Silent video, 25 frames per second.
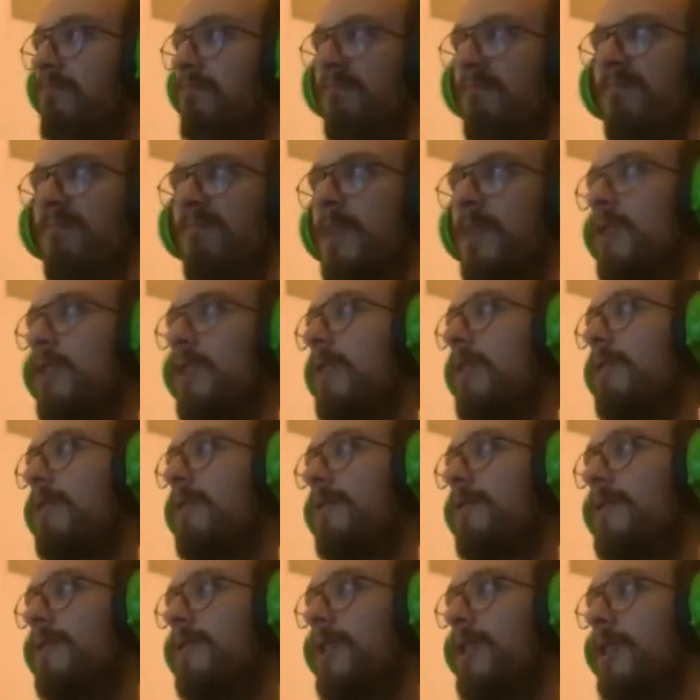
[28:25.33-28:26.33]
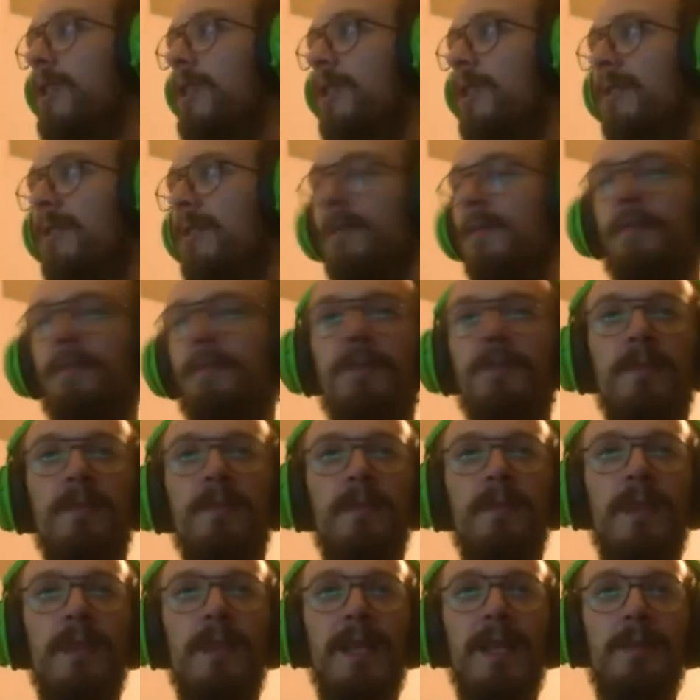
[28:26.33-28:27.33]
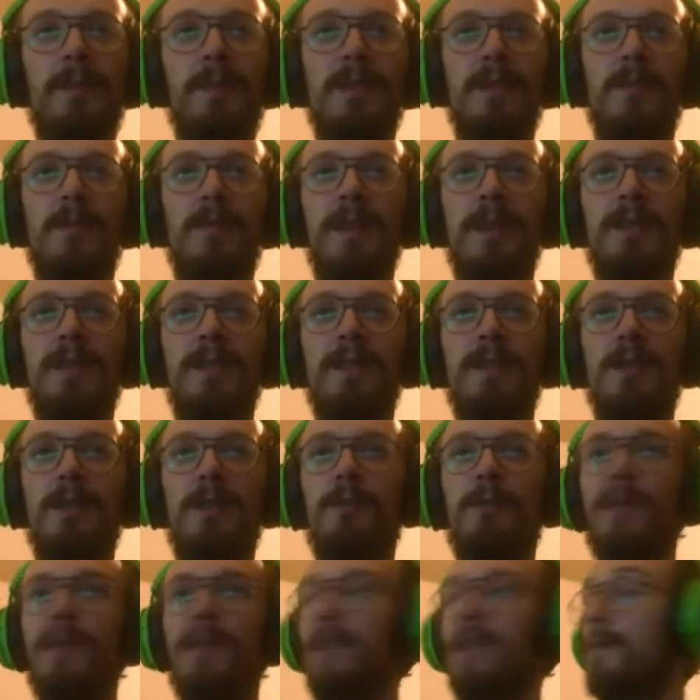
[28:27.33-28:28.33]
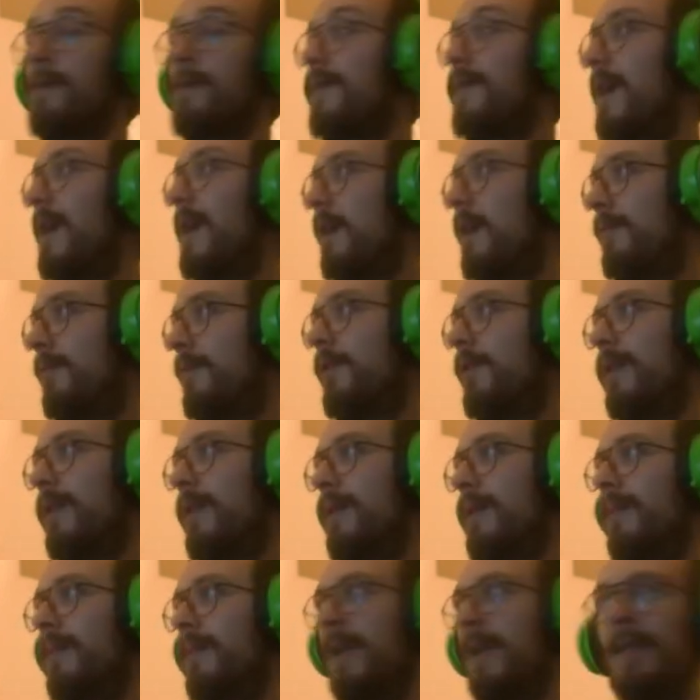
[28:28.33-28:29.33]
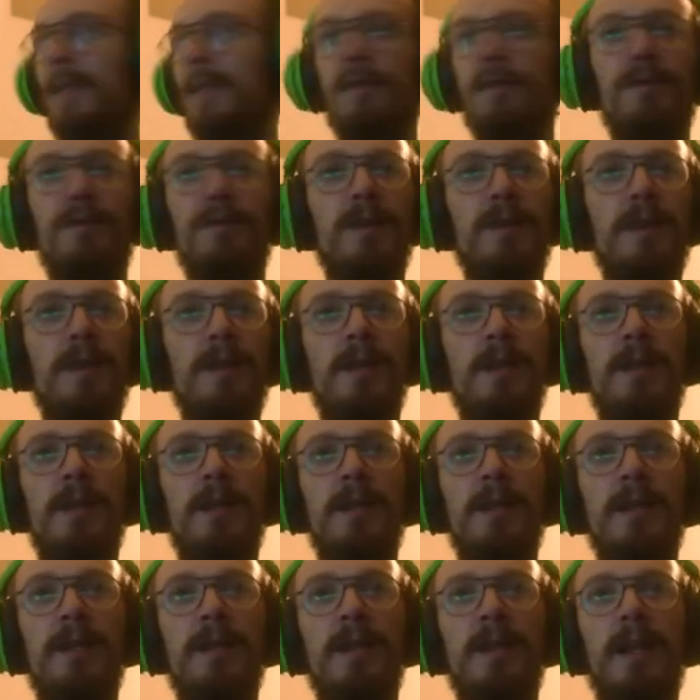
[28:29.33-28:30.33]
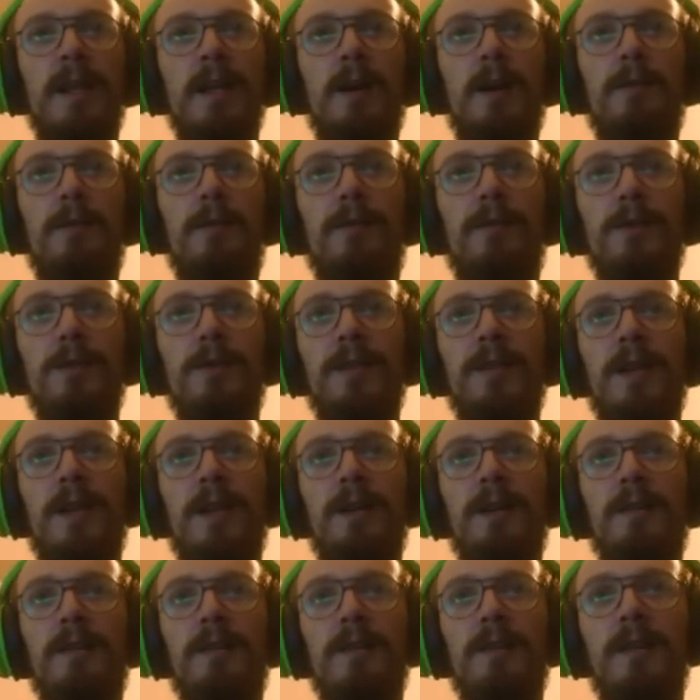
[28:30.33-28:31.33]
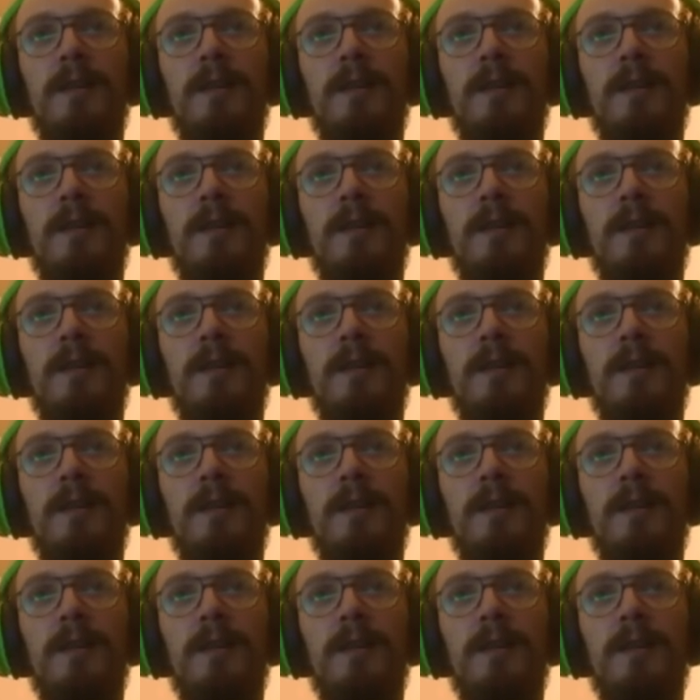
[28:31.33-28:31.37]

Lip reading: Not a lot of changes. That means plate is here because of the armor and the passive. Frozen Heart.